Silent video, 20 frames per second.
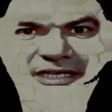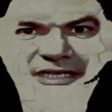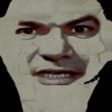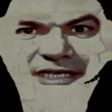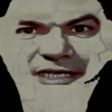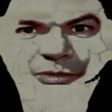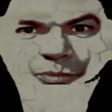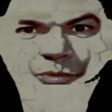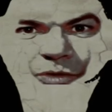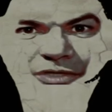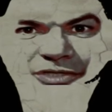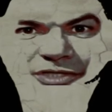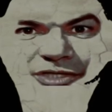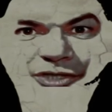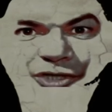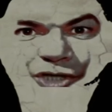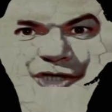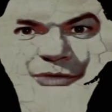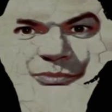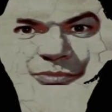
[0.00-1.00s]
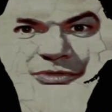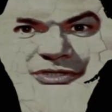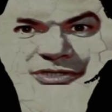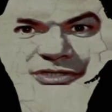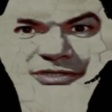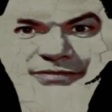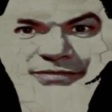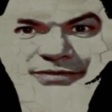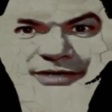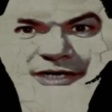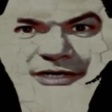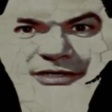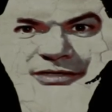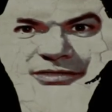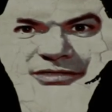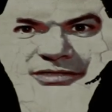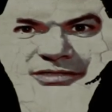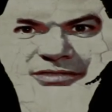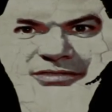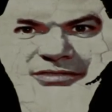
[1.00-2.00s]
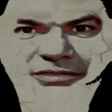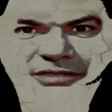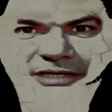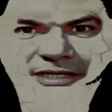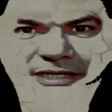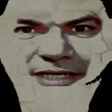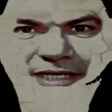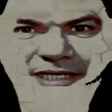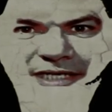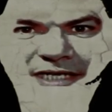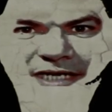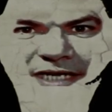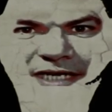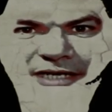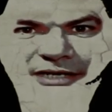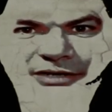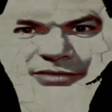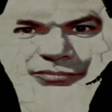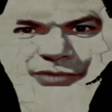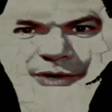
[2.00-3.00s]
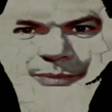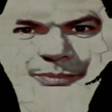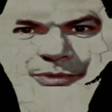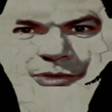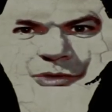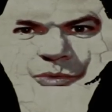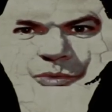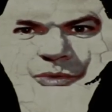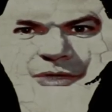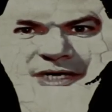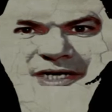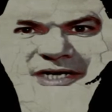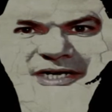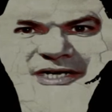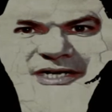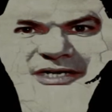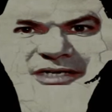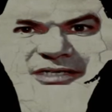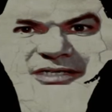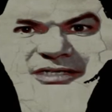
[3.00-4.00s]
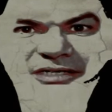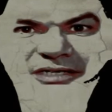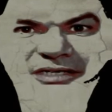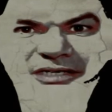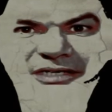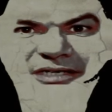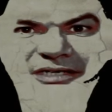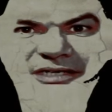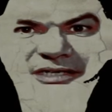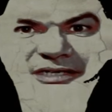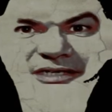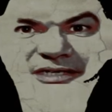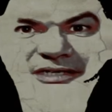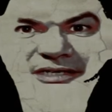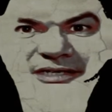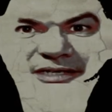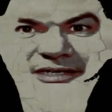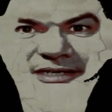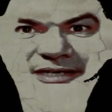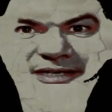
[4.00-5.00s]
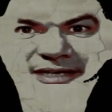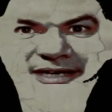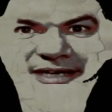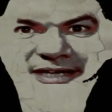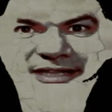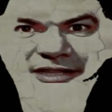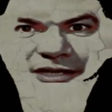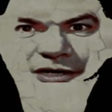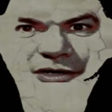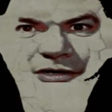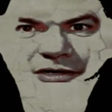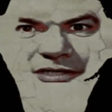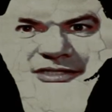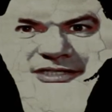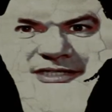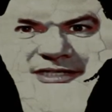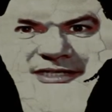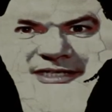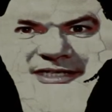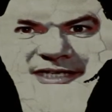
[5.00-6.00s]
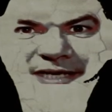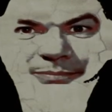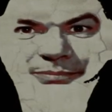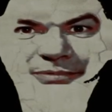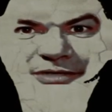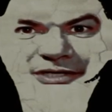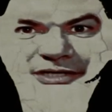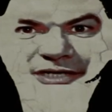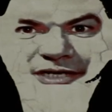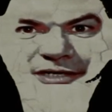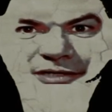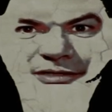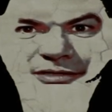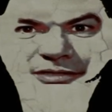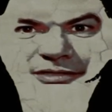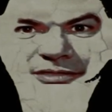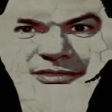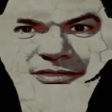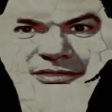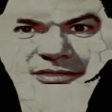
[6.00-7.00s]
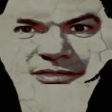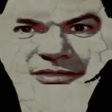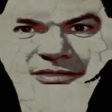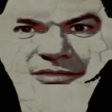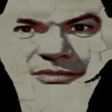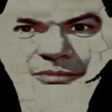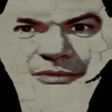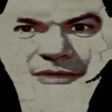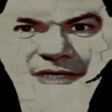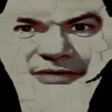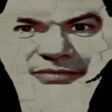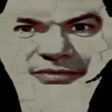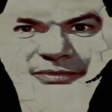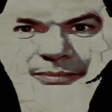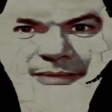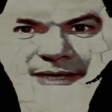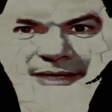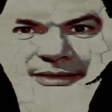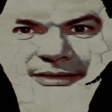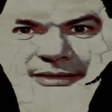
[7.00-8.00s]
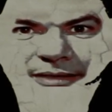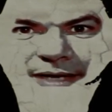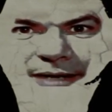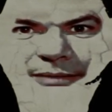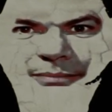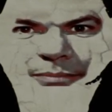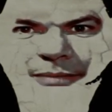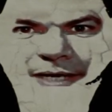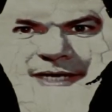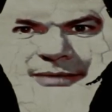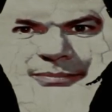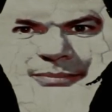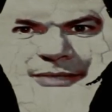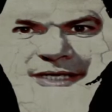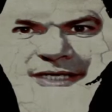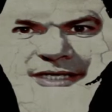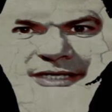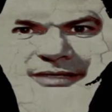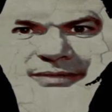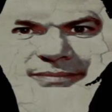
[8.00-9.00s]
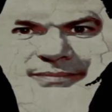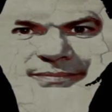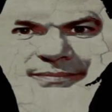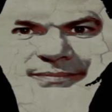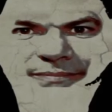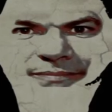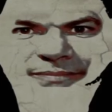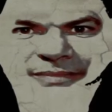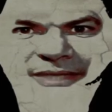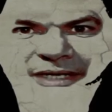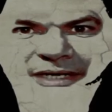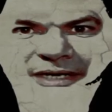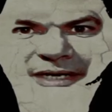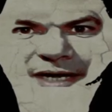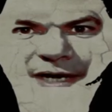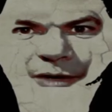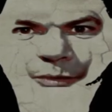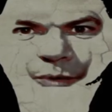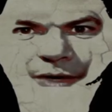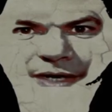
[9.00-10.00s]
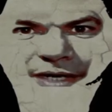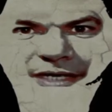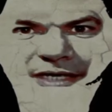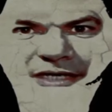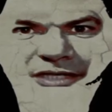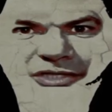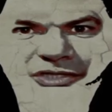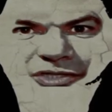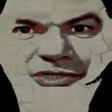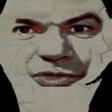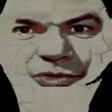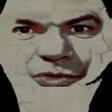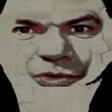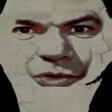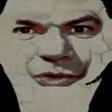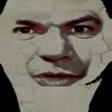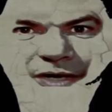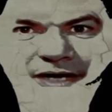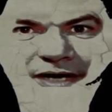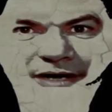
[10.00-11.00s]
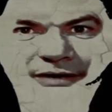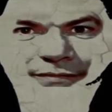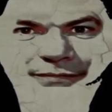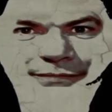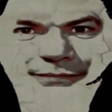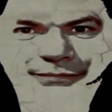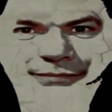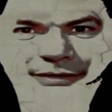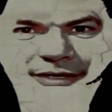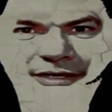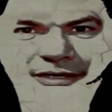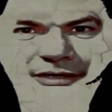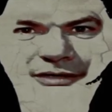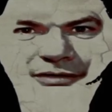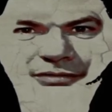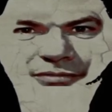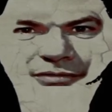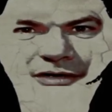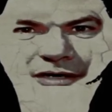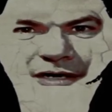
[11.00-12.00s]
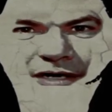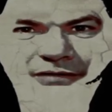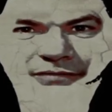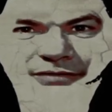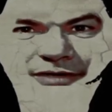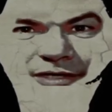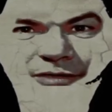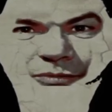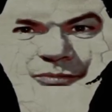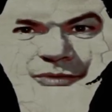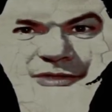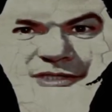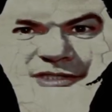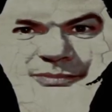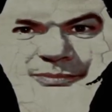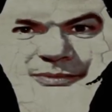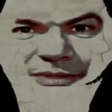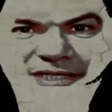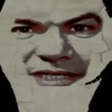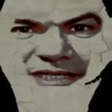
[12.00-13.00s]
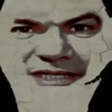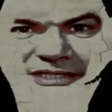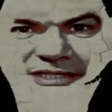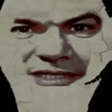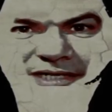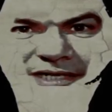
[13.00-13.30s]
He was a humorist of note, and keen at repertoire. He laid the odds and kept a tote, whatever that may be. And when he saw our friend arrive, he whispered, "Here's a